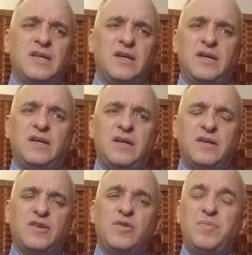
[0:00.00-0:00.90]

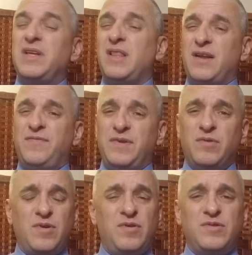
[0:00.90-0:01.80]
Could be a lot of
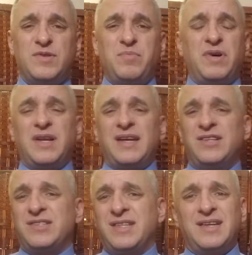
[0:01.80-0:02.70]
field goals, but I
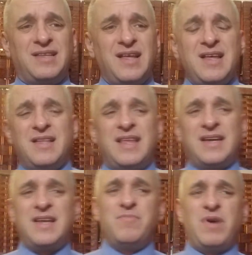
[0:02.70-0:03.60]
just think
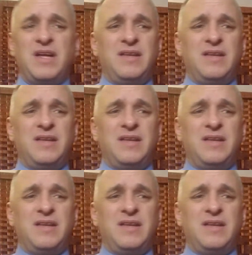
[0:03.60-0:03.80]
that game